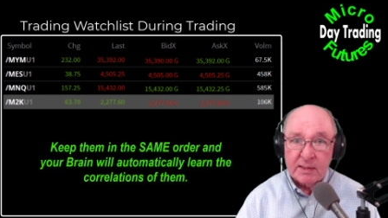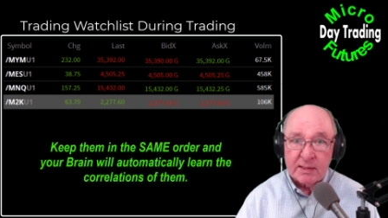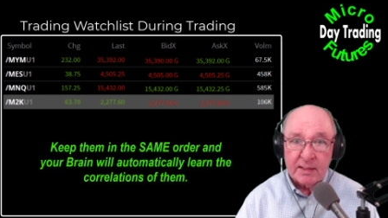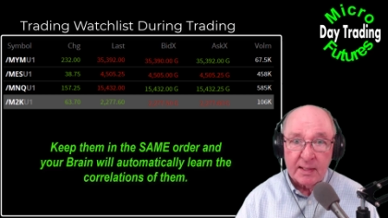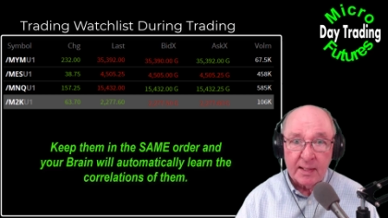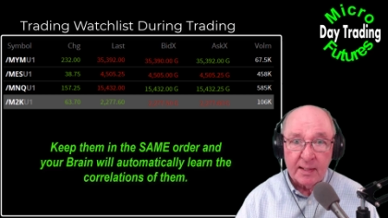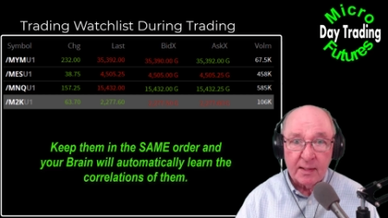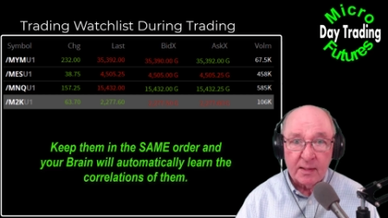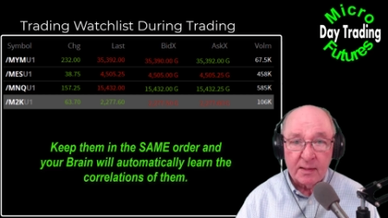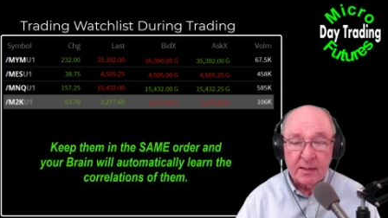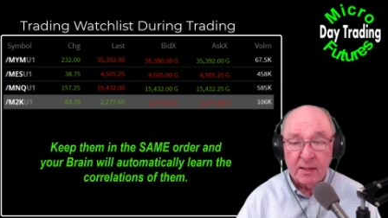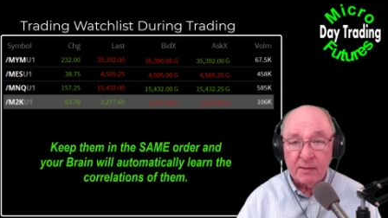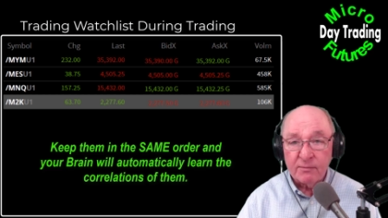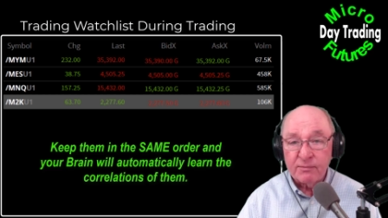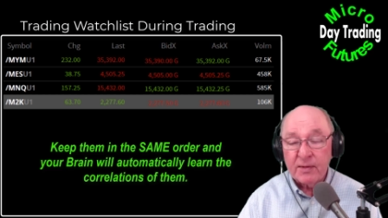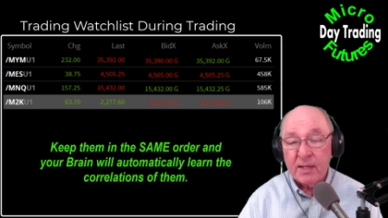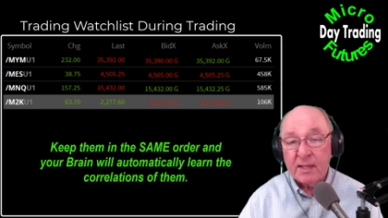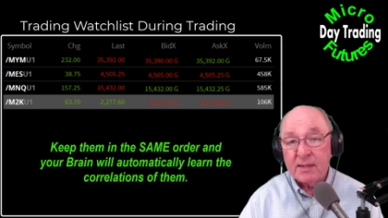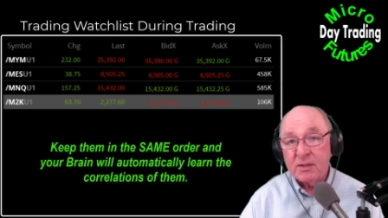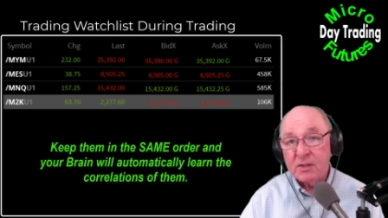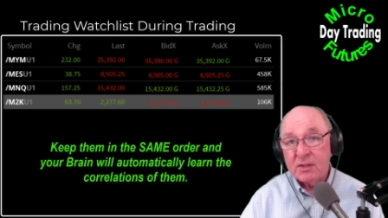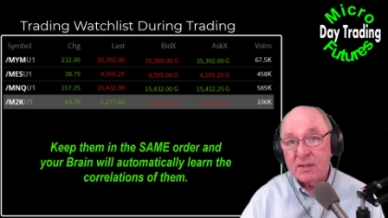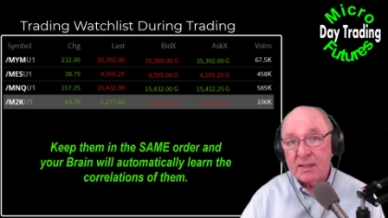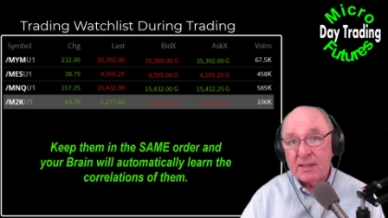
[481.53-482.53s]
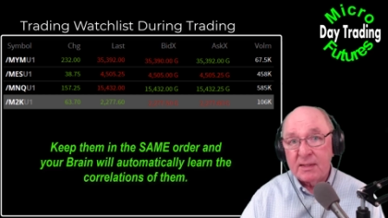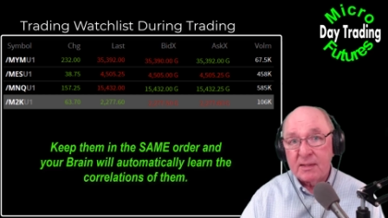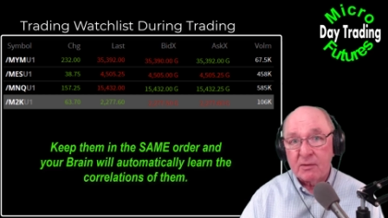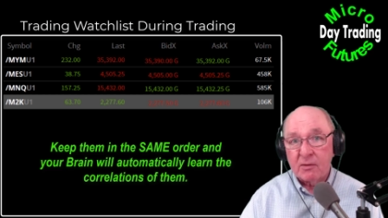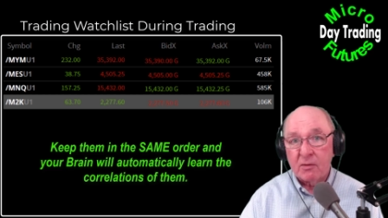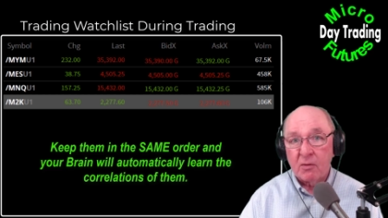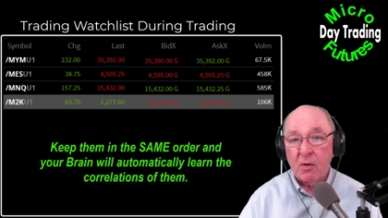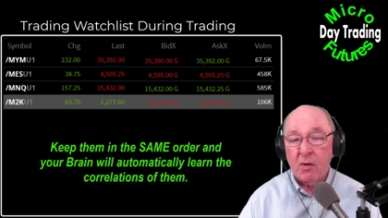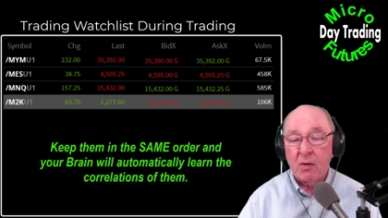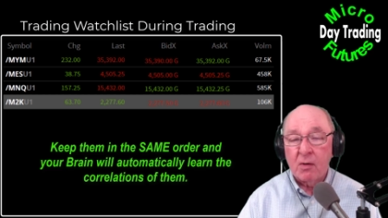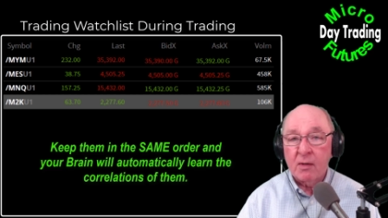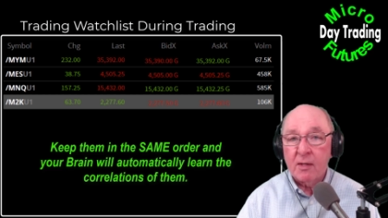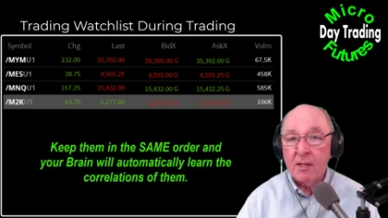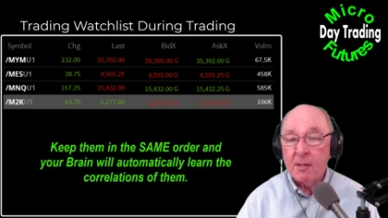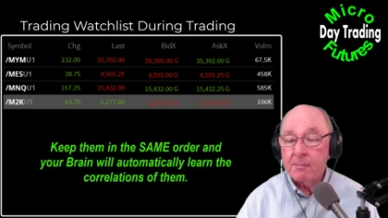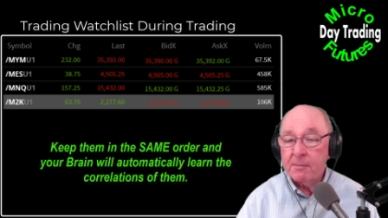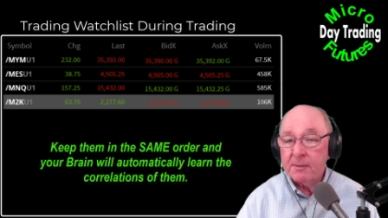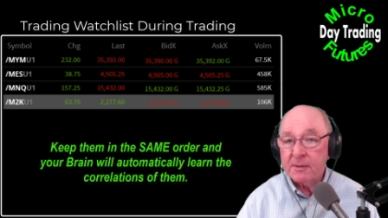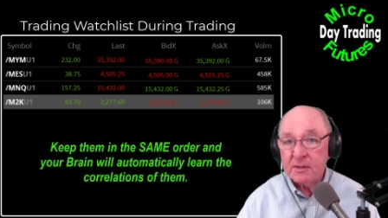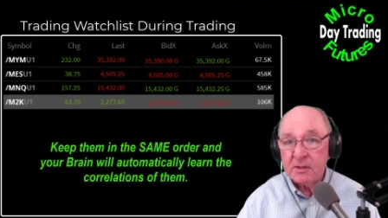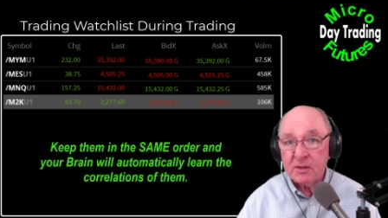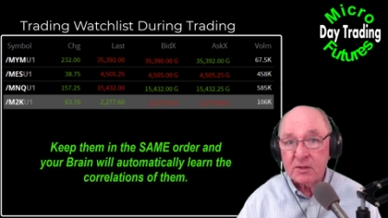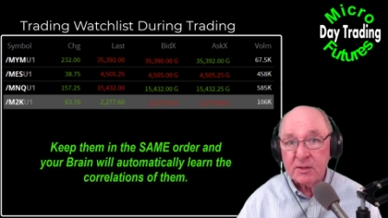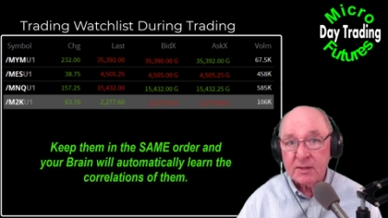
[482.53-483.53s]
at that, and if I see they're all
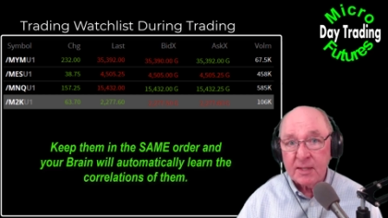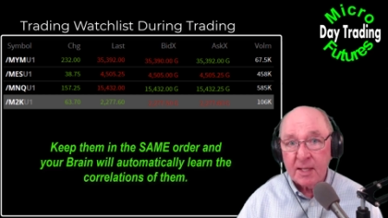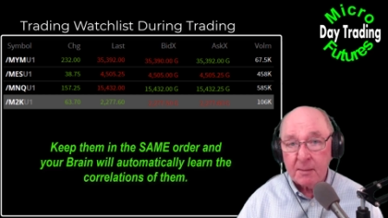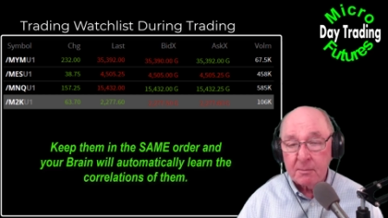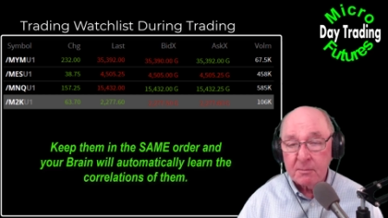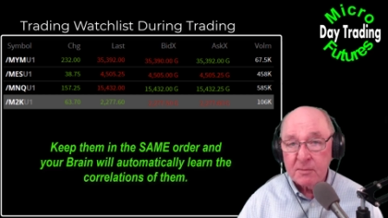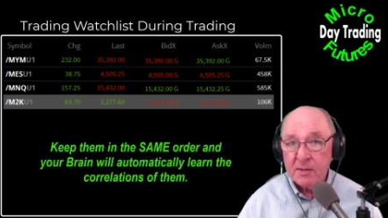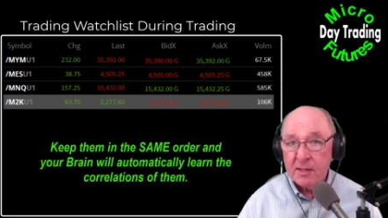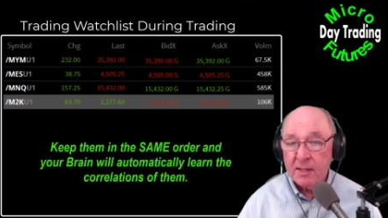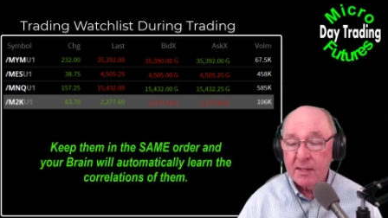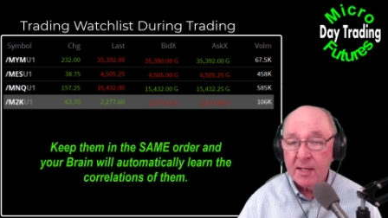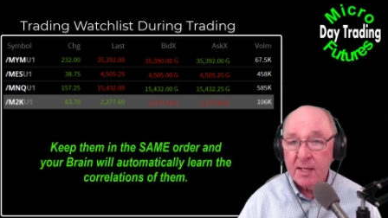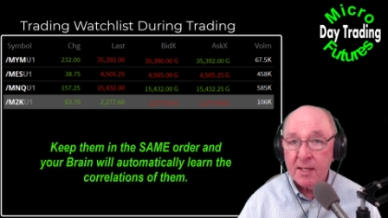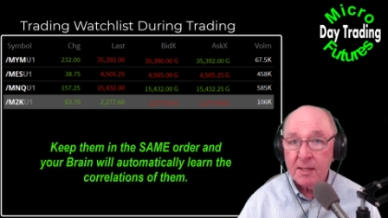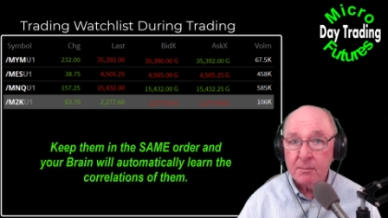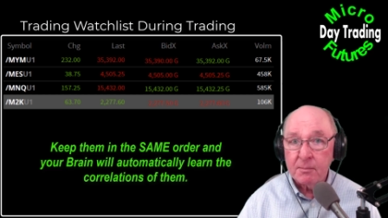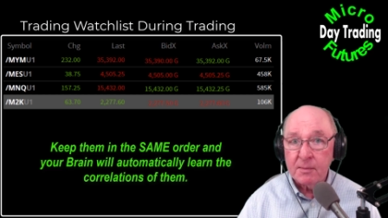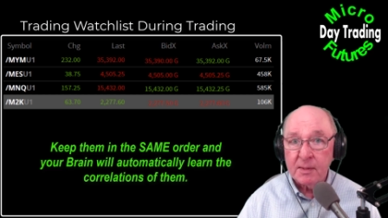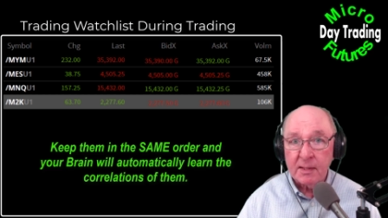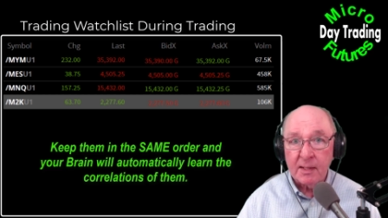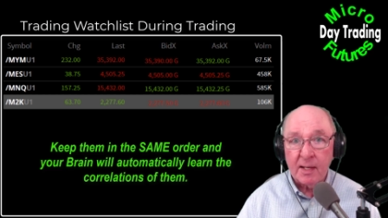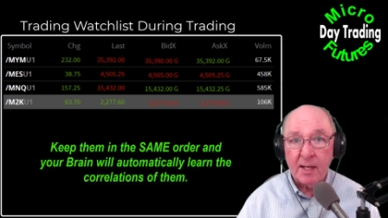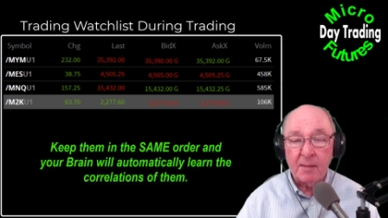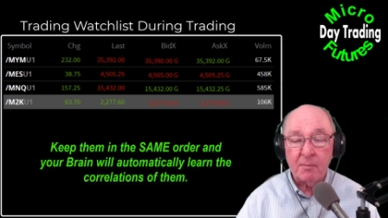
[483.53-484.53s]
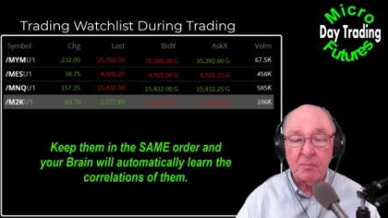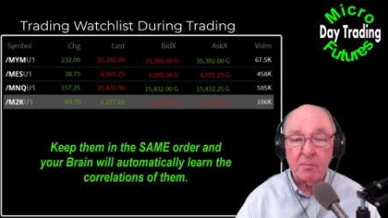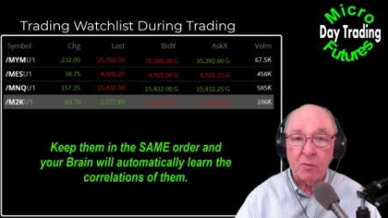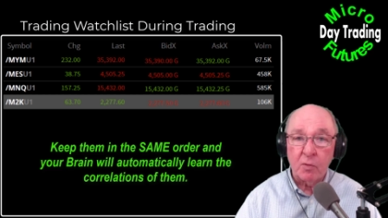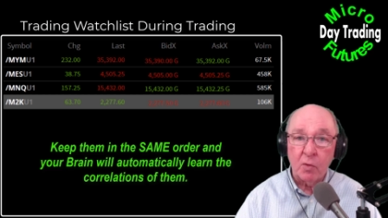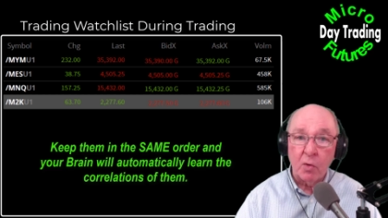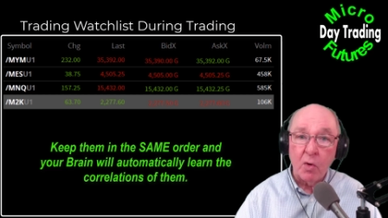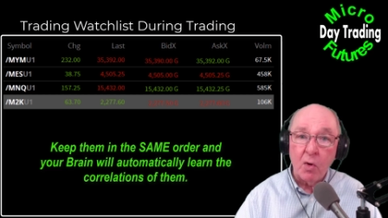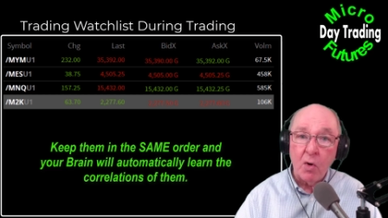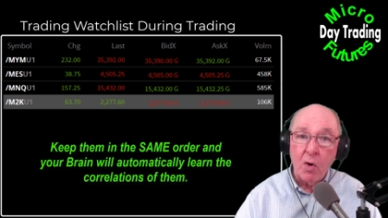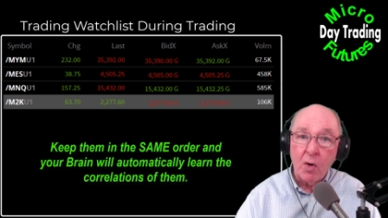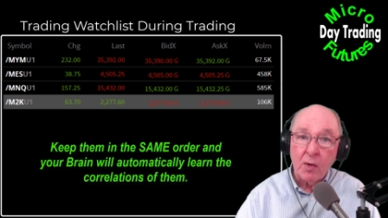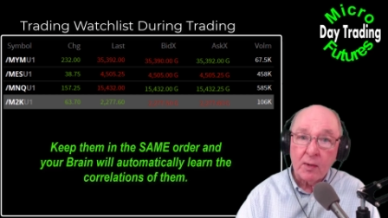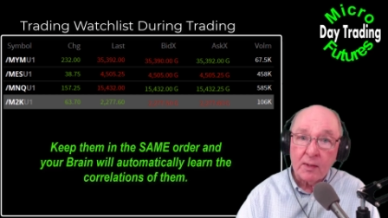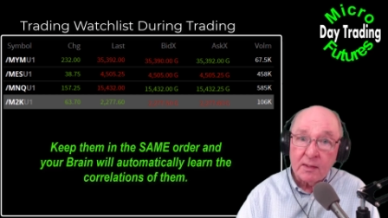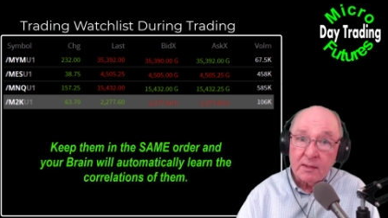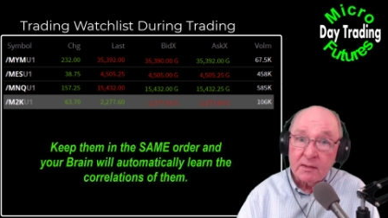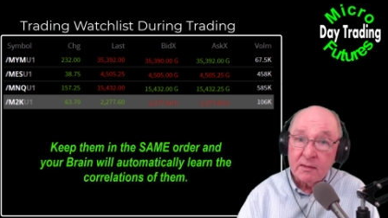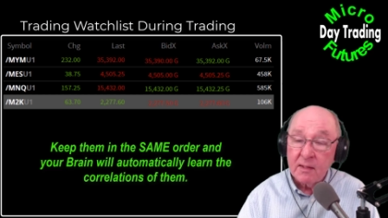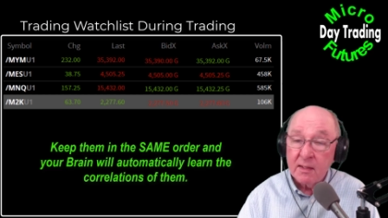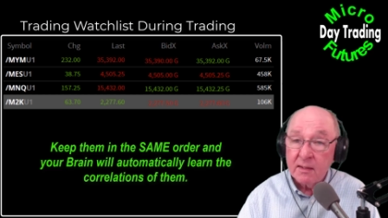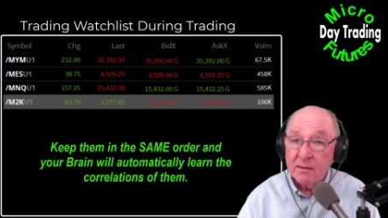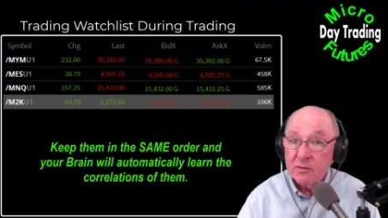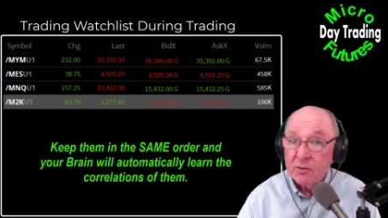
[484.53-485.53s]
up at the same time and I'm long a
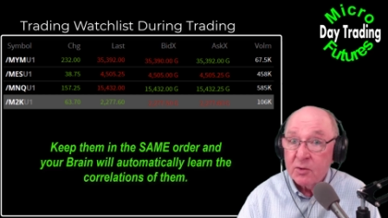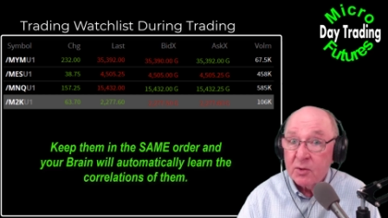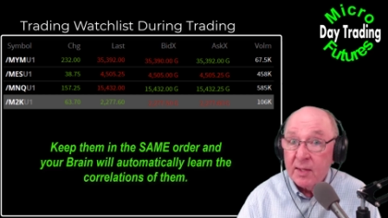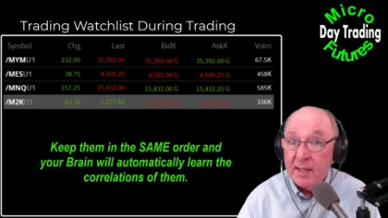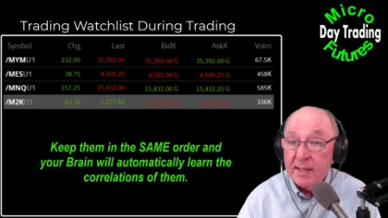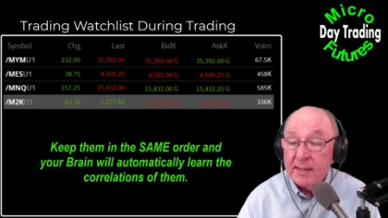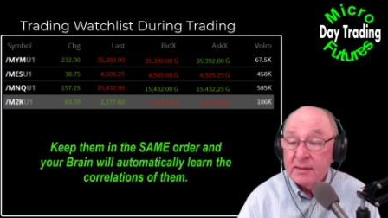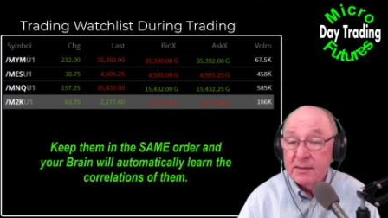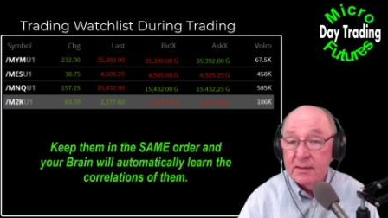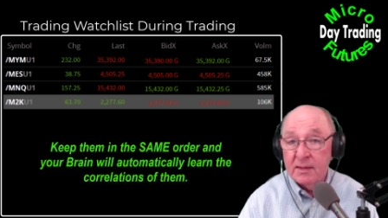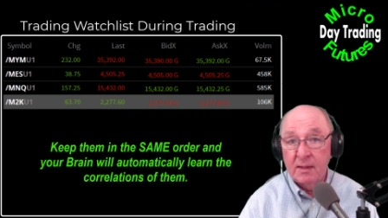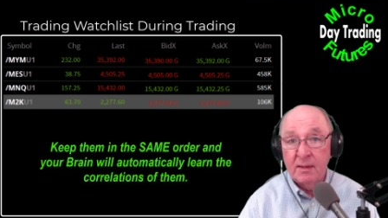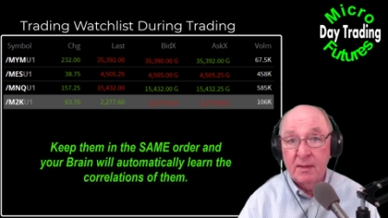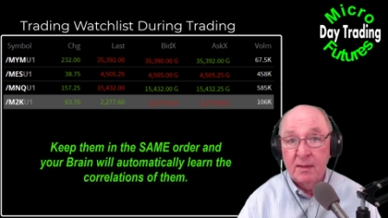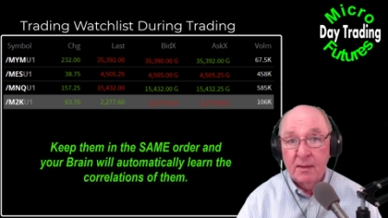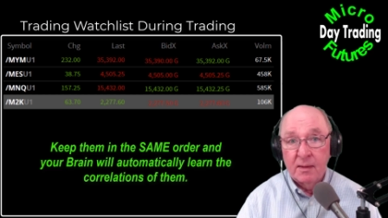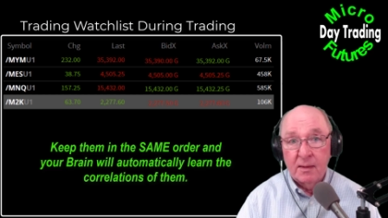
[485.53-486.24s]
contract,